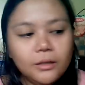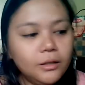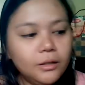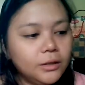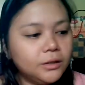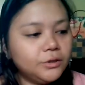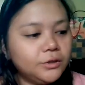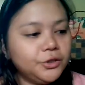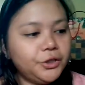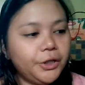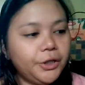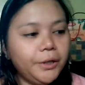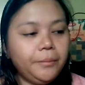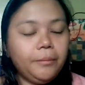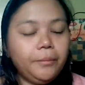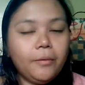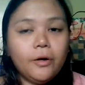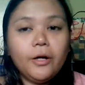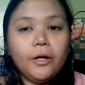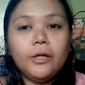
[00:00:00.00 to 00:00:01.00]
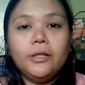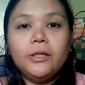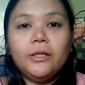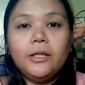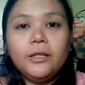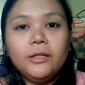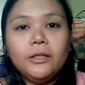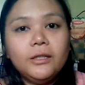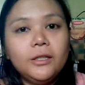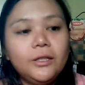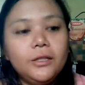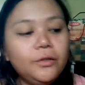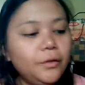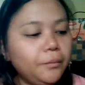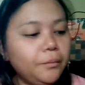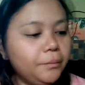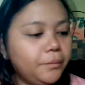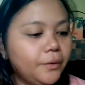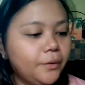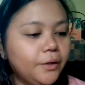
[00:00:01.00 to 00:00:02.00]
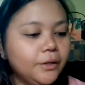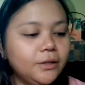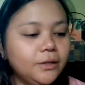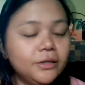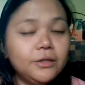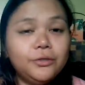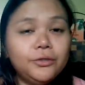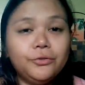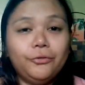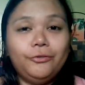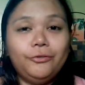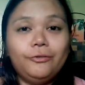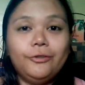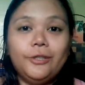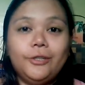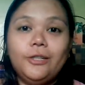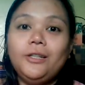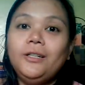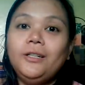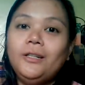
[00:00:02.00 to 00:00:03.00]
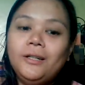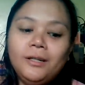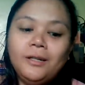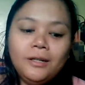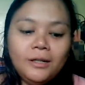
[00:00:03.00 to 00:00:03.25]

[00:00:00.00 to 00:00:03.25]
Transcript: The crochet part and the knitting part is over.